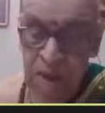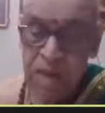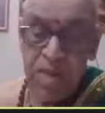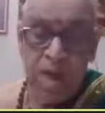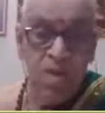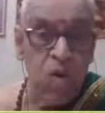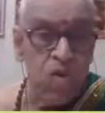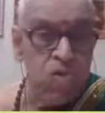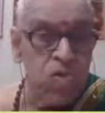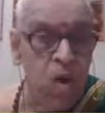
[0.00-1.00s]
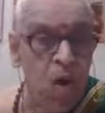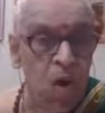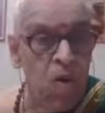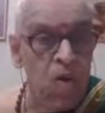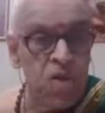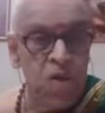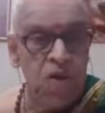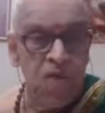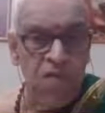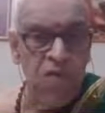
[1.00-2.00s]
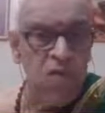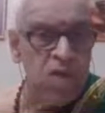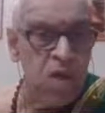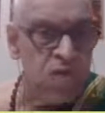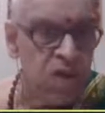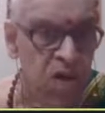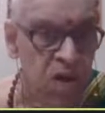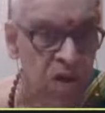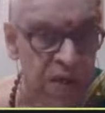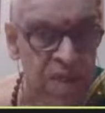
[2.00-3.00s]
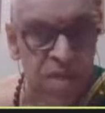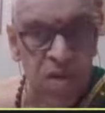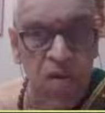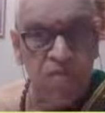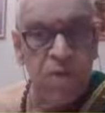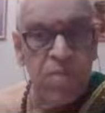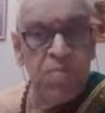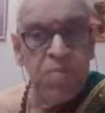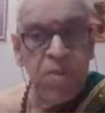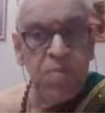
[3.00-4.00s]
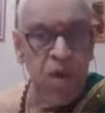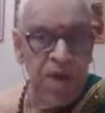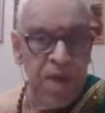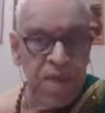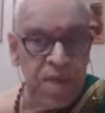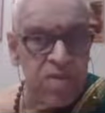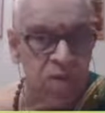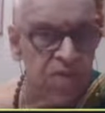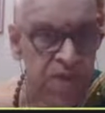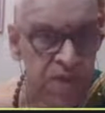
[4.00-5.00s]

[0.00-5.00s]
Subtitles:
that goes to all the 24,000 nadis of the body. That's what we